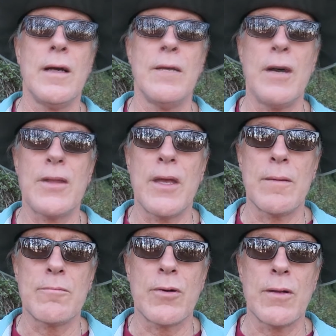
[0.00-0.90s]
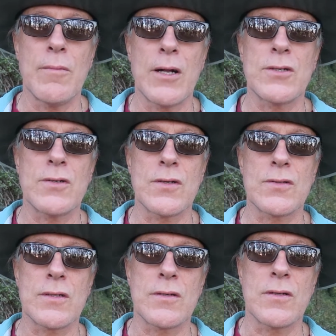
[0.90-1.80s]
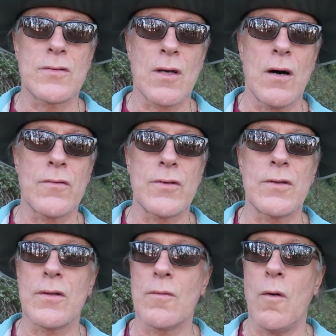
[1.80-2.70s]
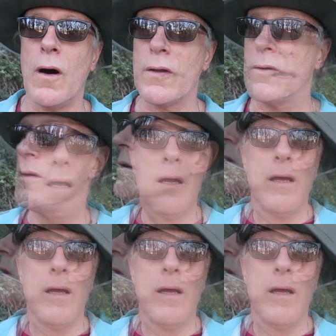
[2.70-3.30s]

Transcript: The methane pretty much just dissolves into the water.